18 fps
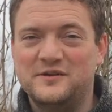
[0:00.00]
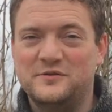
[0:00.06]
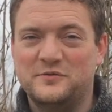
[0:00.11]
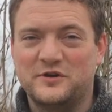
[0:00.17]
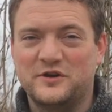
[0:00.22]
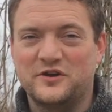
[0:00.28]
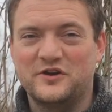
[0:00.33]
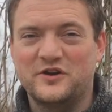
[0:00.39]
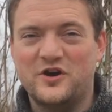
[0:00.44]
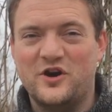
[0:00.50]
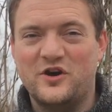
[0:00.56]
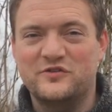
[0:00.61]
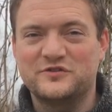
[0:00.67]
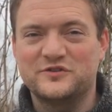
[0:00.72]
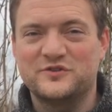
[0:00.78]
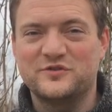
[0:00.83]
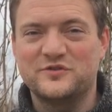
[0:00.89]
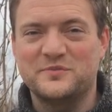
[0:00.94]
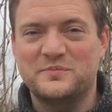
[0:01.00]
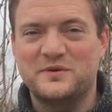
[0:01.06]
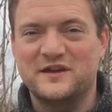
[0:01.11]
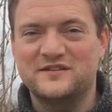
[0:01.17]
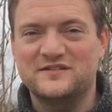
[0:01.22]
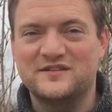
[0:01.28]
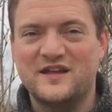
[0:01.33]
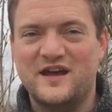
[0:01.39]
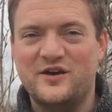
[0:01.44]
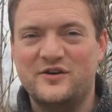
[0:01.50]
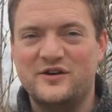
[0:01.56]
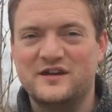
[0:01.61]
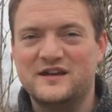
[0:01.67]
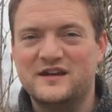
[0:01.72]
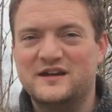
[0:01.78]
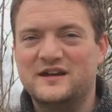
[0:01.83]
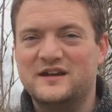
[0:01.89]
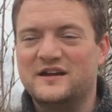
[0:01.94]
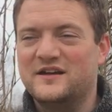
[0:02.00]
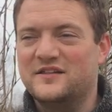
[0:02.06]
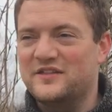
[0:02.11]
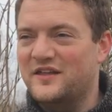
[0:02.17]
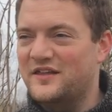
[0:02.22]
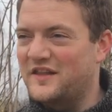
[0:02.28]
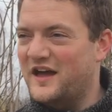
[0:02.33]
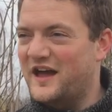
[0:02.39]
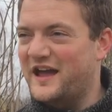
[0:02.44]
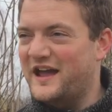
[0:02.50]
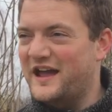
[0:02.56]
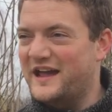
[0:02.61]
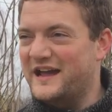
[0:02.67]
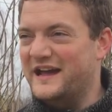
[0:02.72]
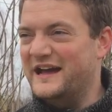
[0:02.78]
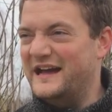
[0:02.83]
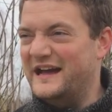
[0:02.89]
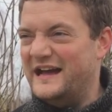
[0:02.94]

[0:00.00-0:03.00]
We're gonna go over to the pigs now, and then I